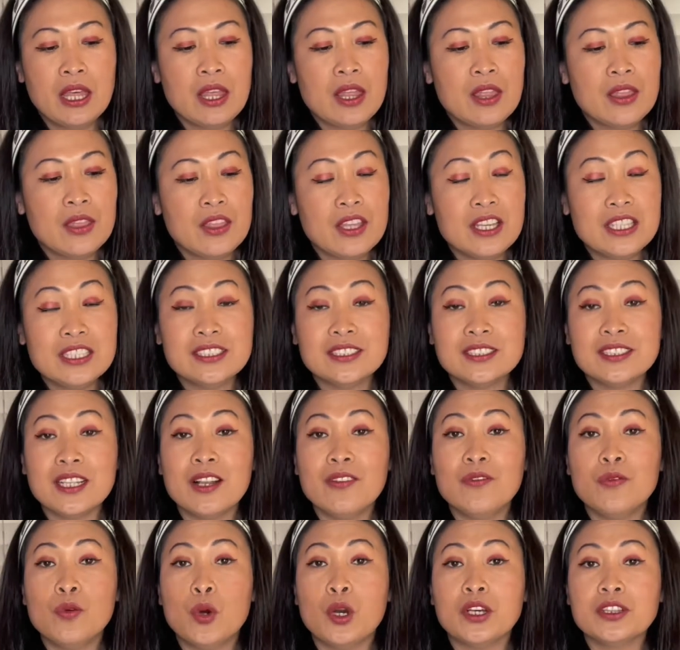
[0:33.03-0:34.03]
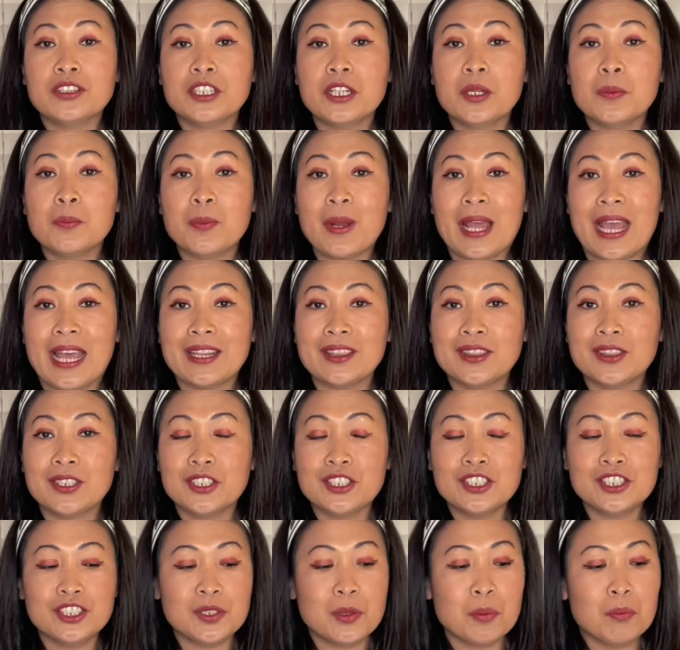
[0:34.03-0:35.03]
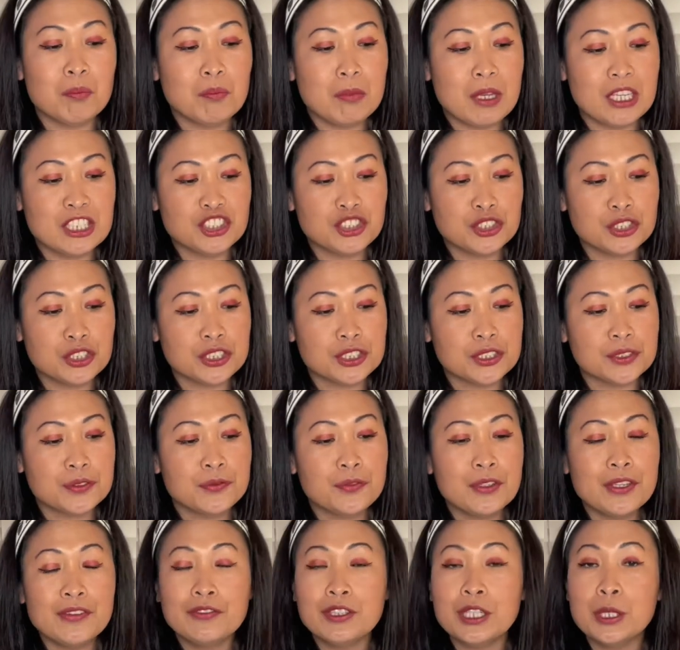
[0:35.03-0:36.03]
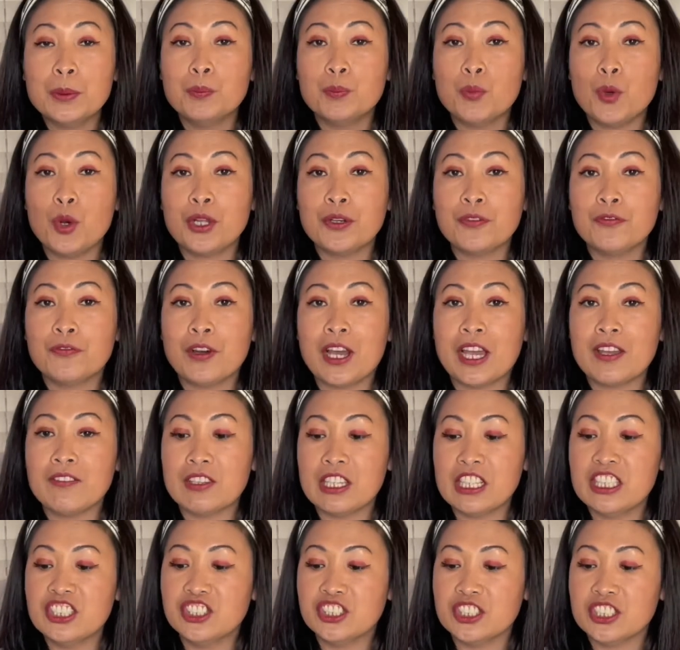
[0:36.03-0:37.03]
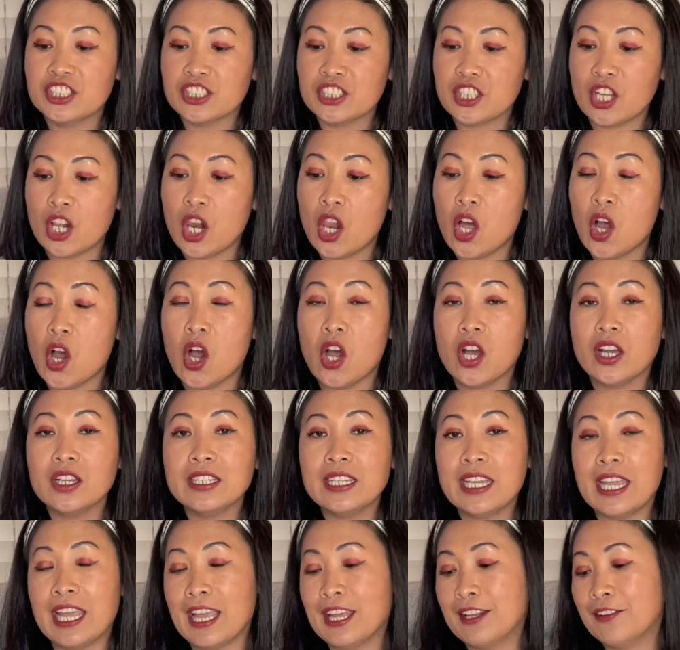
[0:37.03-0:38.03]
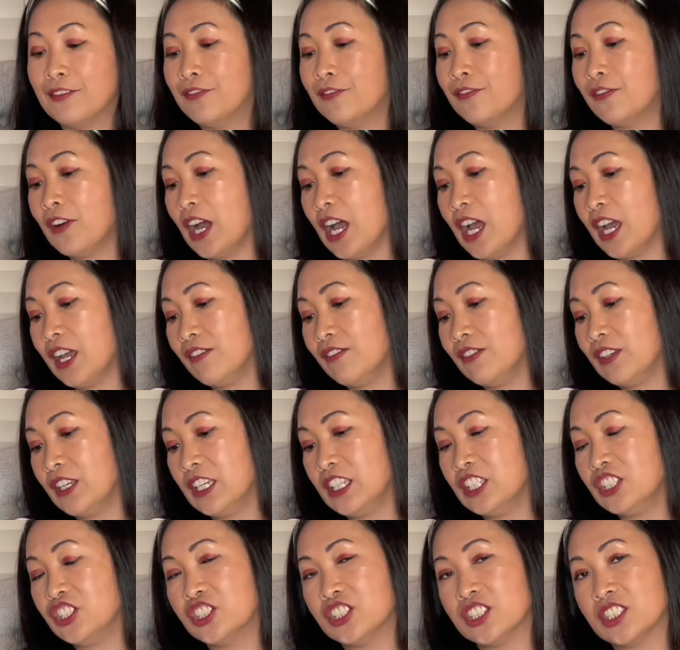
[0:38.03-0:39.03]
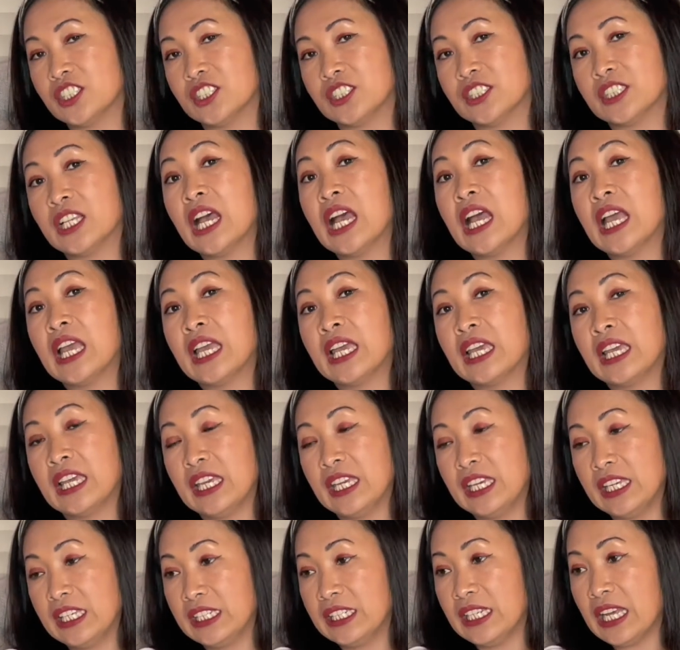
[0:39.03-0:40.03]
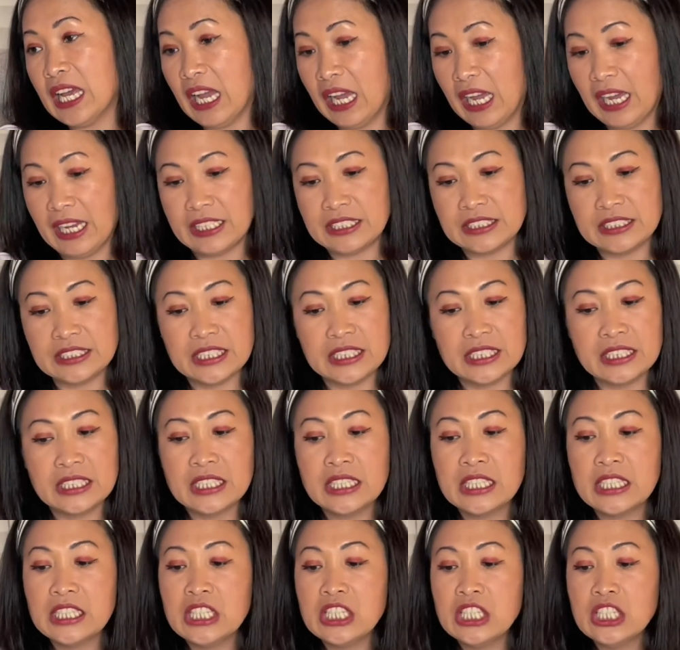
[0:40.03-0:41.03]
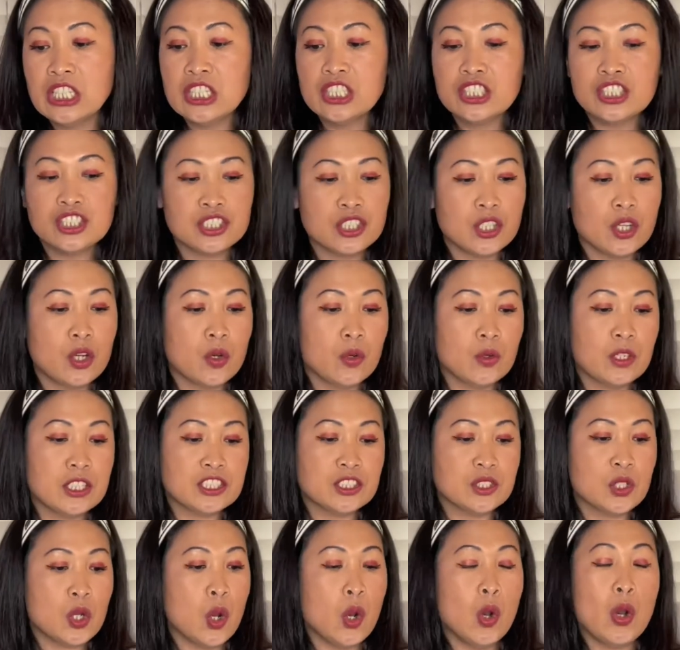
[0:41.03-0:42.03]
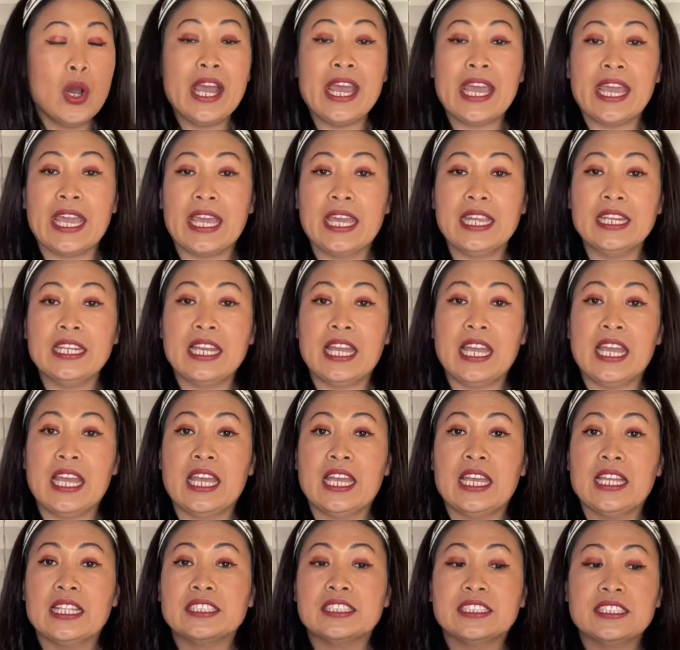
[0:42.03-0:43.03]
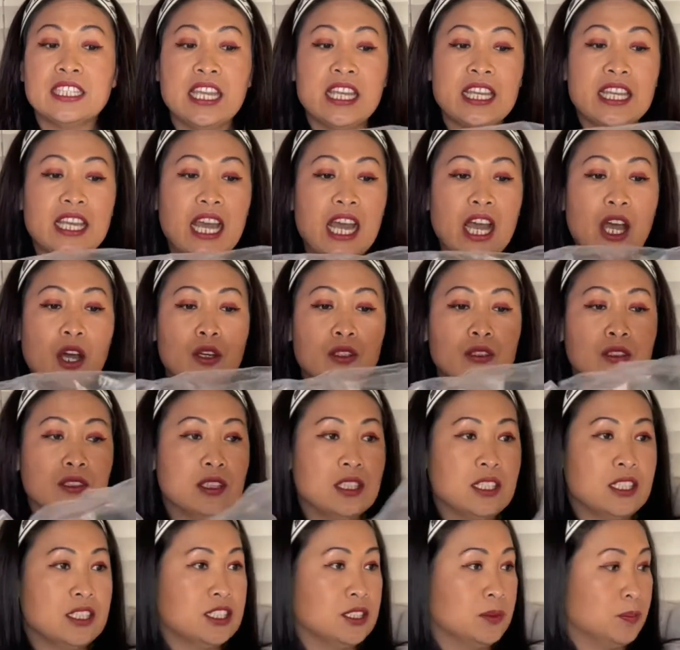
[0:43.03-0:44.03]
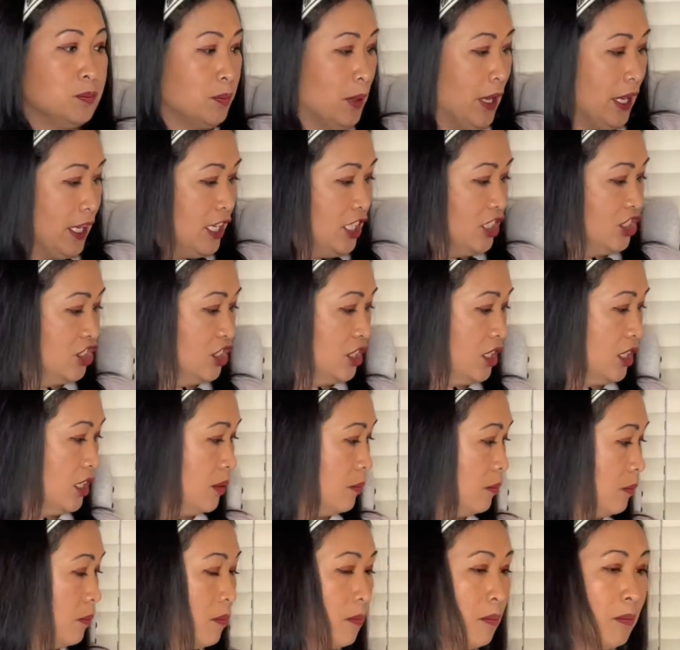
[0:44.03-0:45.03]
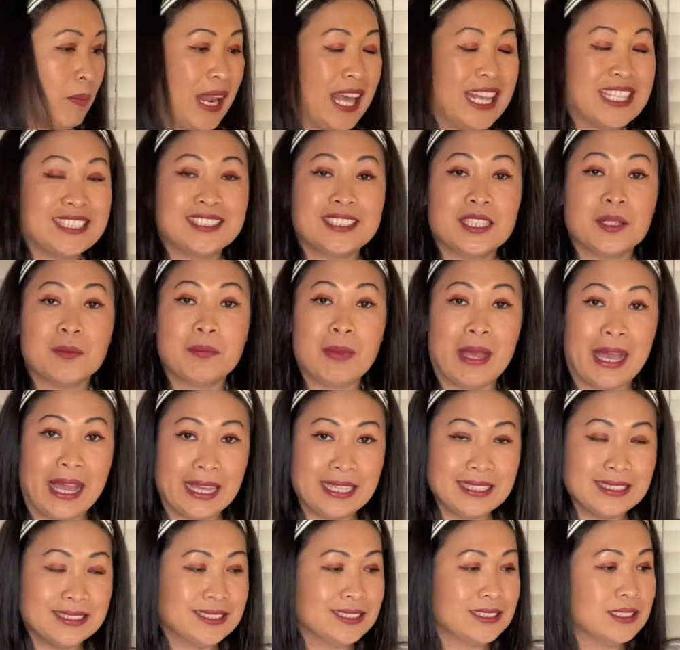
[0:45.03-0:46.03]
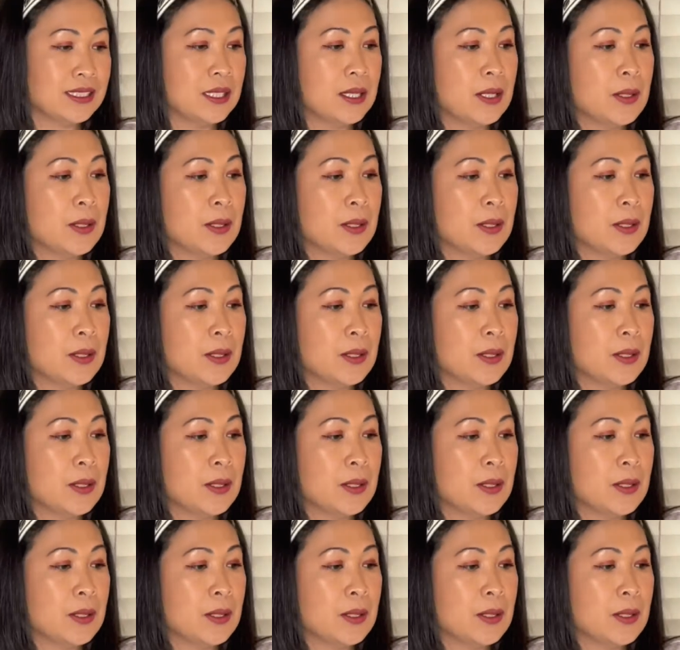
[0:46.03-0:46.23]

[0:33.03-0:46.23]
These self-watering planters measures 15.5 inches long and 5 inches in height. So let's go ahead and take out these packaging plastic bags.